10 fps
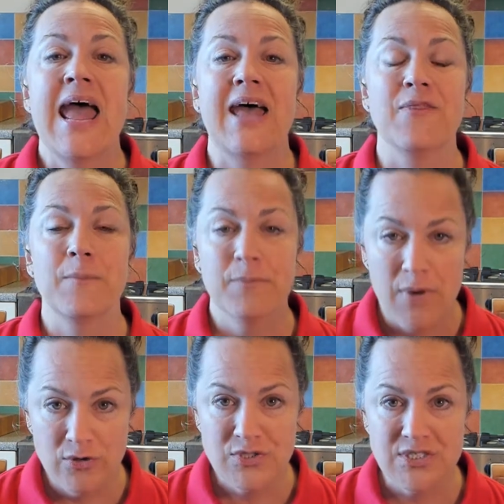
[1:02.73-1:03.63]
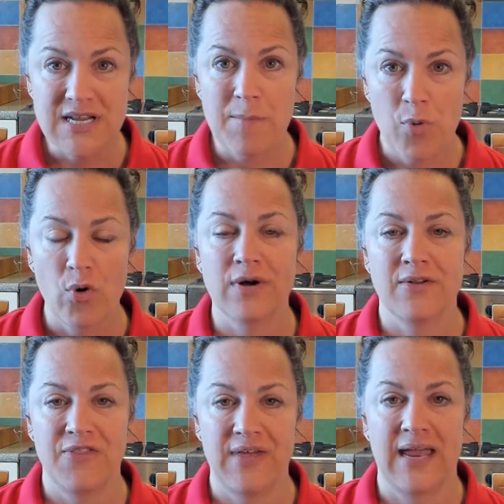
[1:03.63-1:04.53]
And the most important
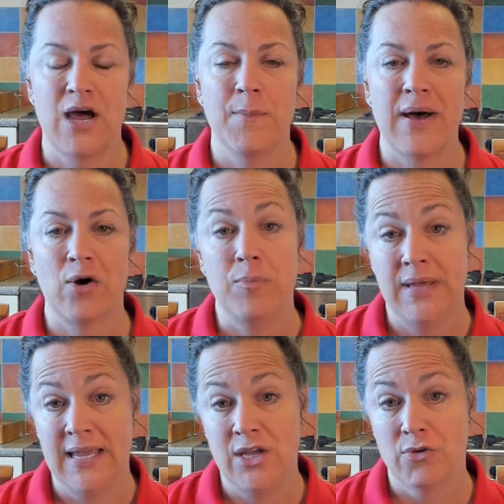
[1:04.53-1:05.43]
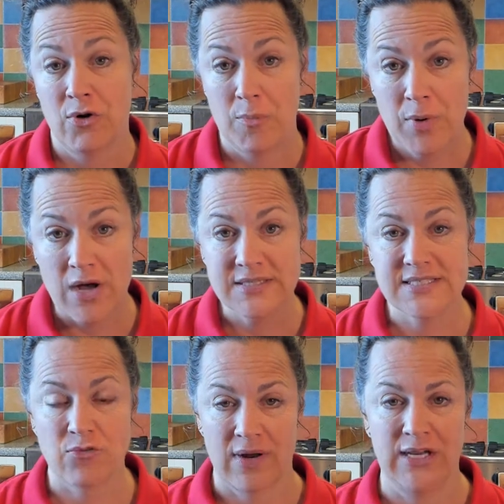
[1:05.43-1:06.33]
thing about being your own boss
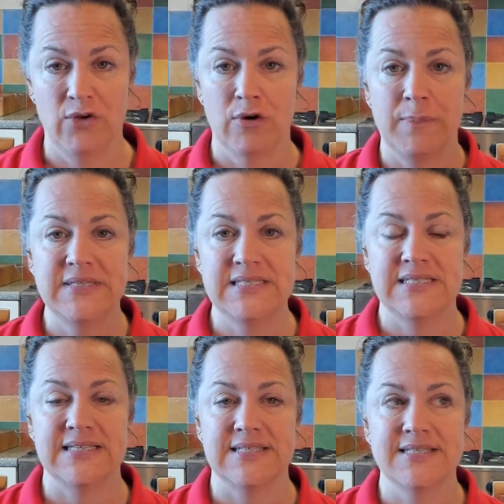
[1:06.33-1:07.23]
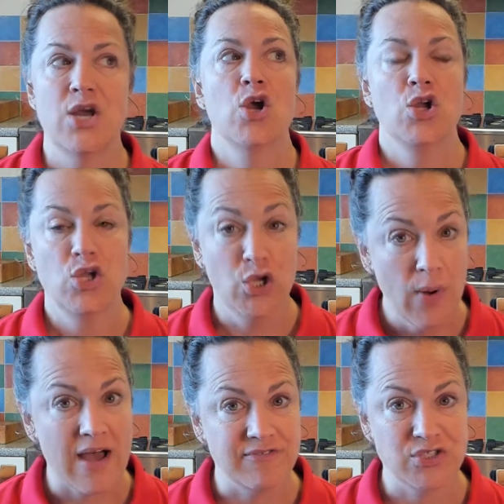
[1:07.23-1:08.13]
and running your own business is you
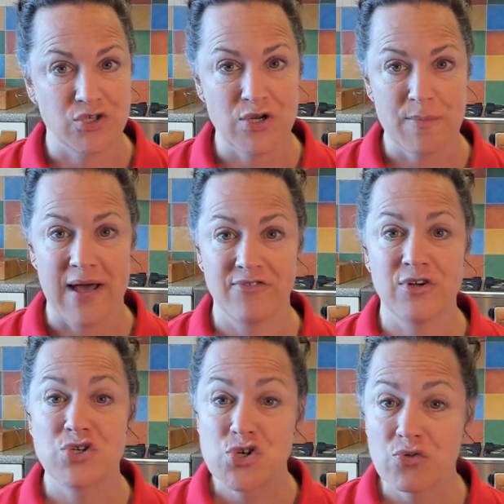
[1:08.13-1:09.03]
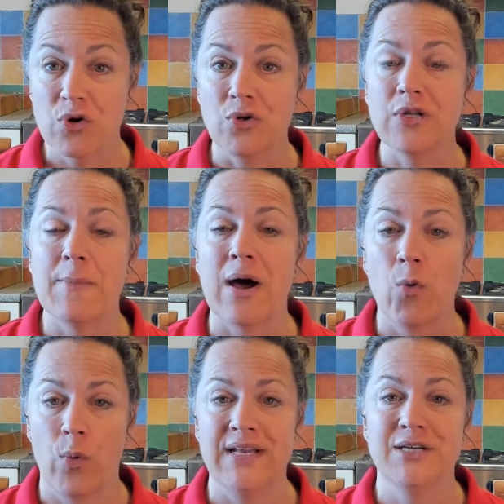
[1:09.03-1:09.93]
have a certain amount of control about
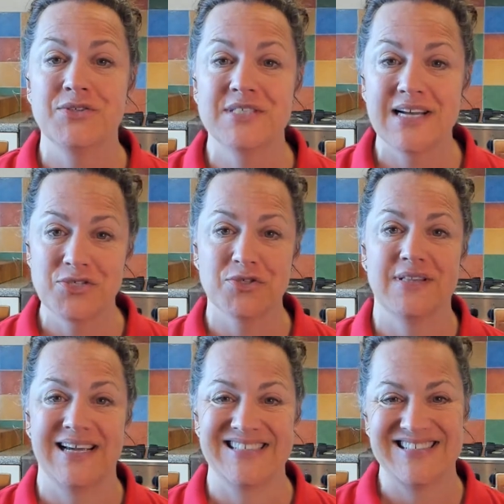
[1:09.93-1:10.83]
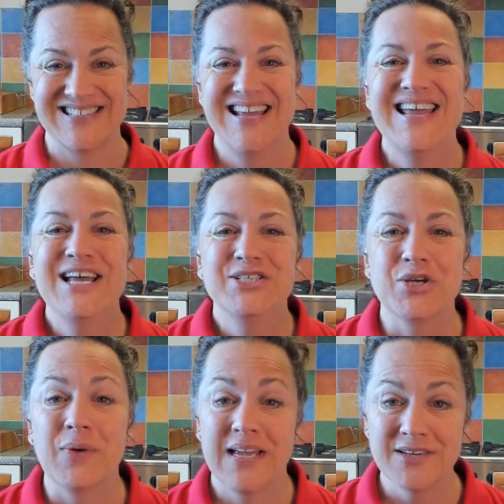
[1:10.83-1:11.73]
when you schedule things.
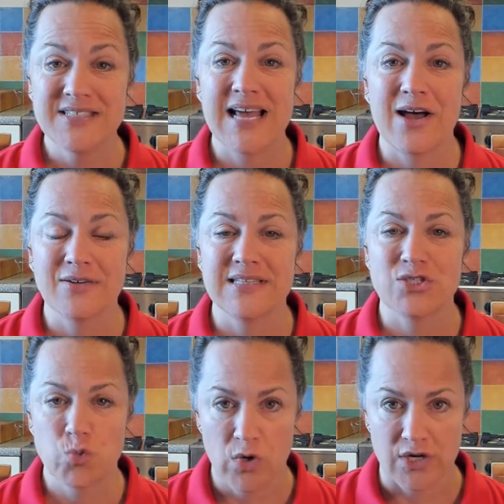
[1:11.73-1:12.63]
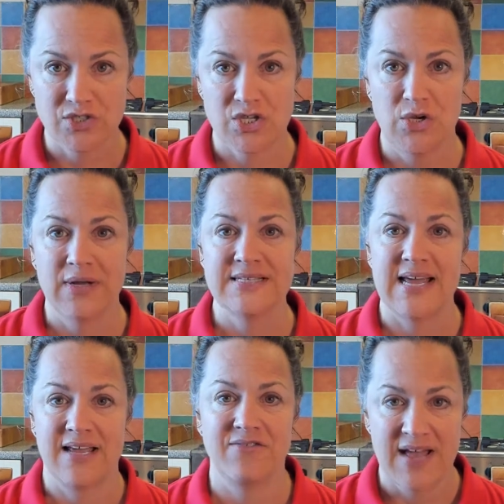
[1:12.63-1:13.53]
So here's how this works so you can
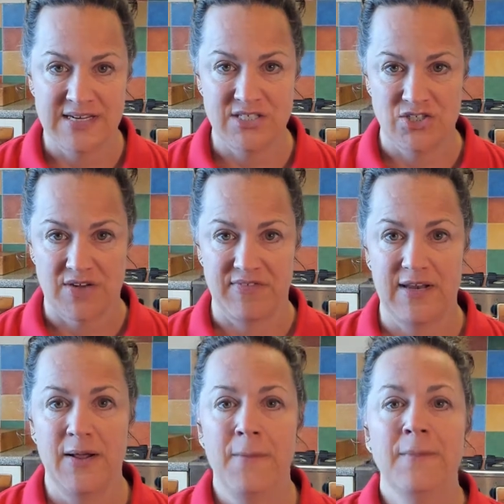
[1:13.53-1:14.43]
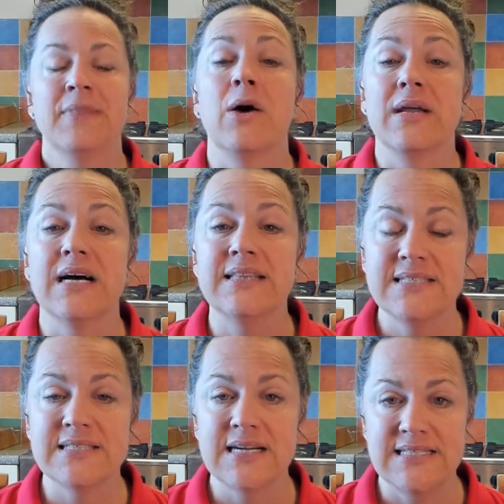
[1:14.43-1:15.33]
take advantage of it. Now, I got
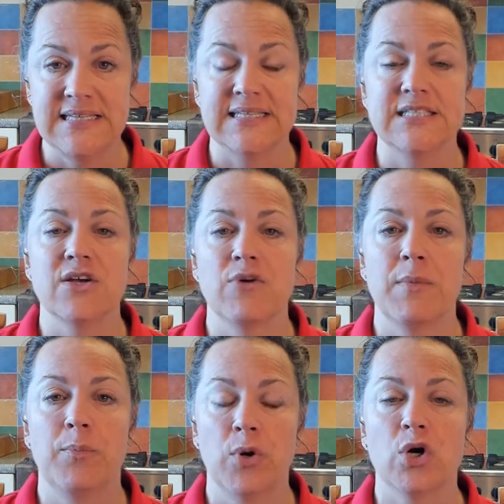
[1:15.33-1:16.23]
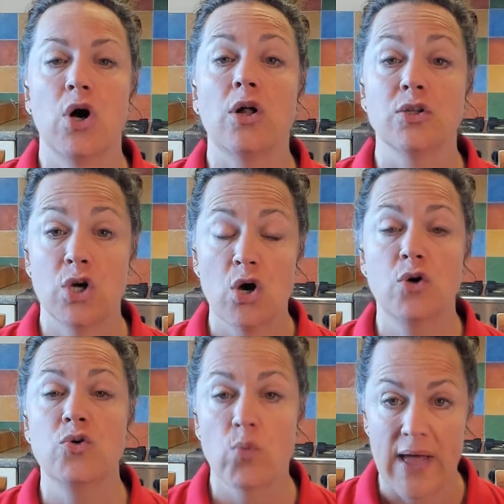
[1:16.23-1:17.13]
these ideas from a book called
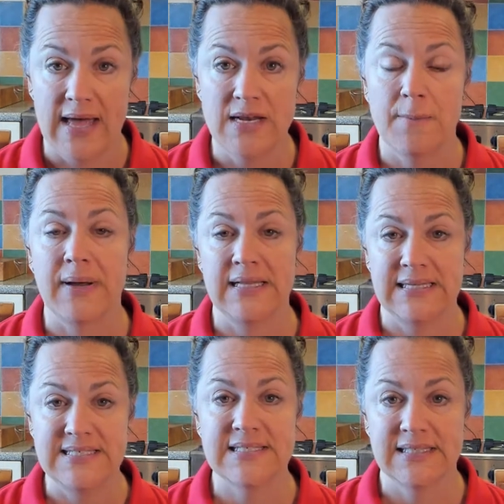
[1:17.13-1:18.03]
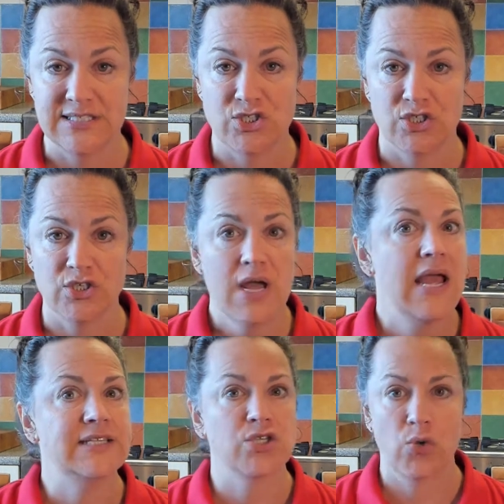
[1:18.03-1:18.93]
Code Red by Lisa Lister.
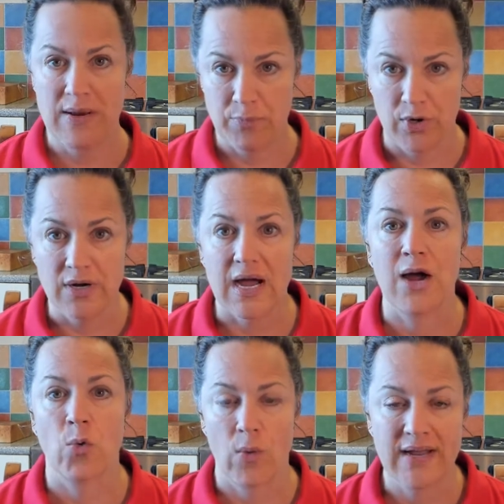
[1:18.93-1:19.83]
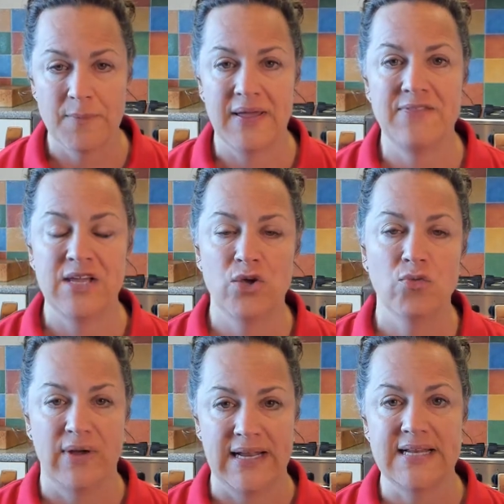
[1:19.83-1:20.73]
It's a great book. I recommend that you
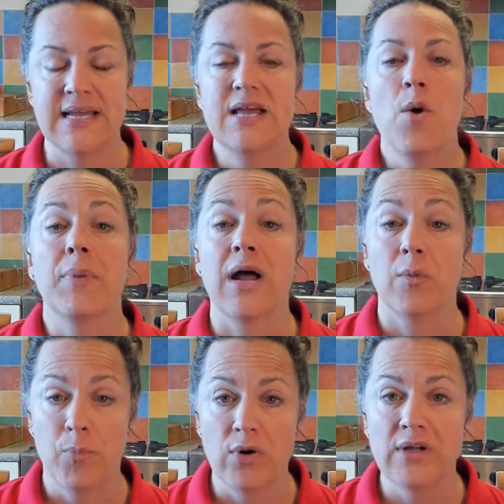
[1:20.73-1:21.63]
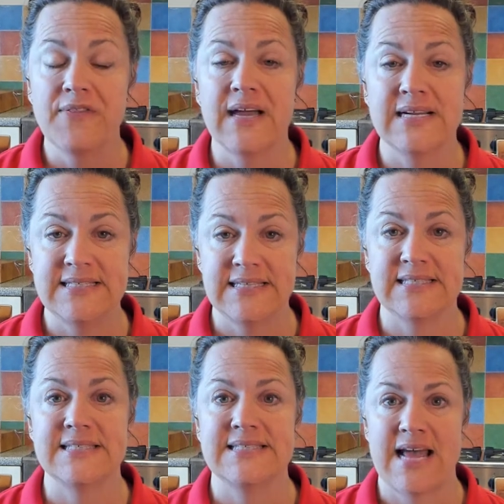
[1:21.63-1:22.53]
read it, but I'll boil the
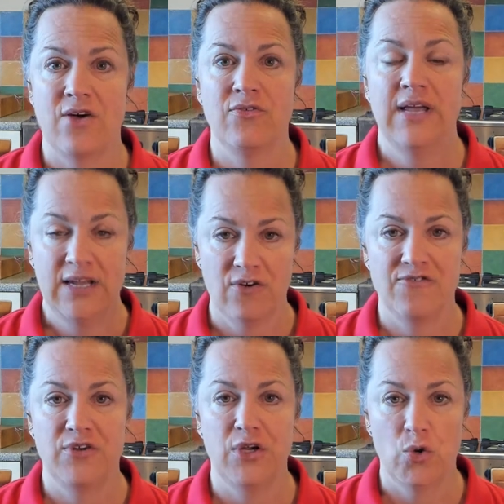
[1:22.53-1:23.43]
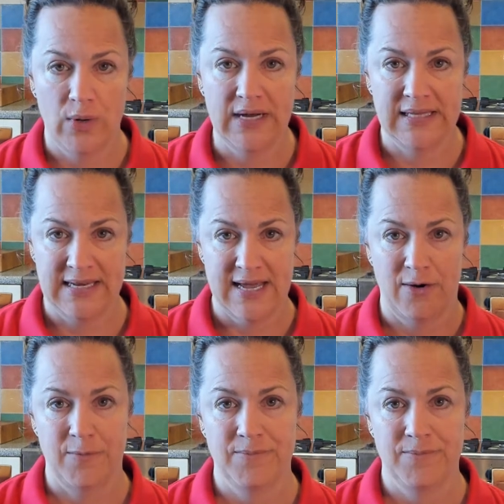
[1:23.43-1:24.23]
ideas down here for you quickly now.